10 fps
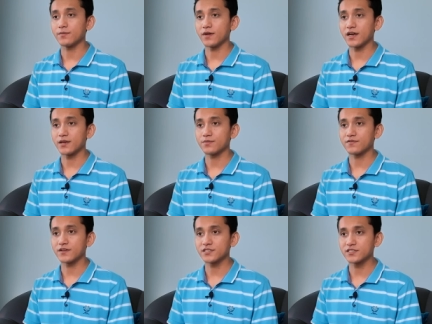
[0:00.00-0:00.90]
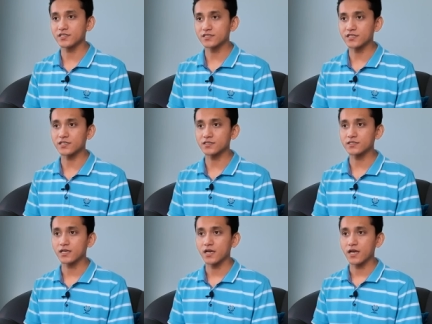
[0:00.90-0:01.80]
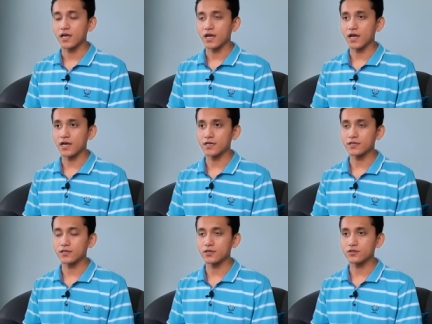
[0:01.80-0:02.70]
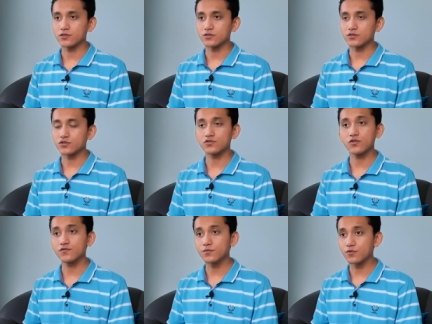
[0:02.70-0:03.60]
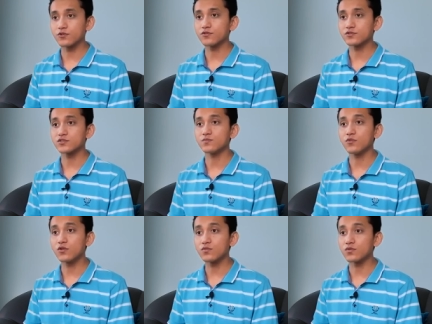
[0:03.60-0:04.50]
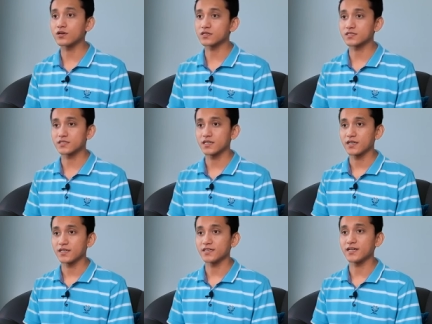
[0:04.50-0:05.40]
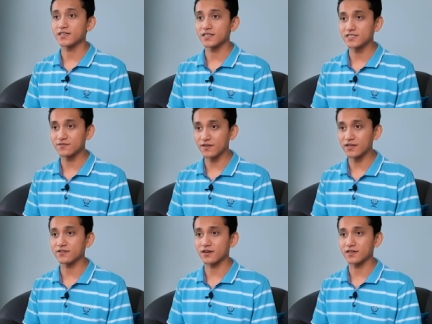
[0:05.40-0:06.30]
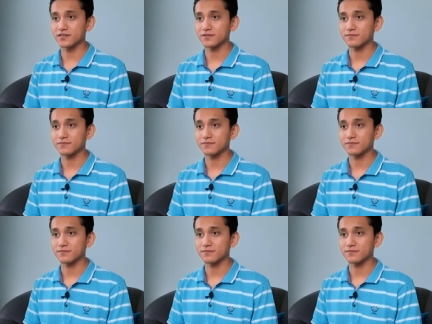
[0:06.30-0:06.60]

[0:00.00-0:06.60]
and my professional skills and strove to produce more works that testify to God.